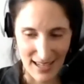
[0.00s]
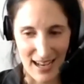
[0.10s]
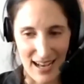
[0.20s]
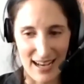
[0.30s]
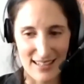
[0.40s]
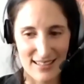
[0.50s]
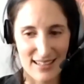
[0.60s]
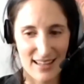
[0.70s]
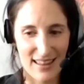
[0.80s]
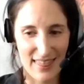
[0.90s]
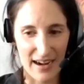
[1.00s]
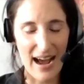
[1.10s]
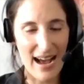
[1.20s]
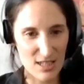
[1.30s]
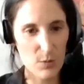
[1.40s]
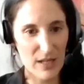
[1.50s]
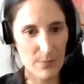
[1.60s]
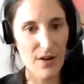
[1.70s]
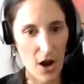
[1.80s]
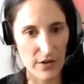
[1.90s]
And there has been
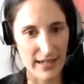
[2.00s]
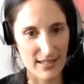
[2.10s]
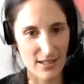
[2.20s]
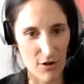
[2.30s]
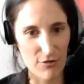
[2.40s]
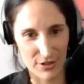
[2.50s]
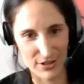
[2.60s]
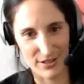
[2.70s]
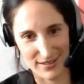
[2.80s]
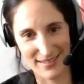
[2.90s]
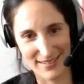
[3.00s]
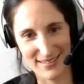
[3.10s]
progress over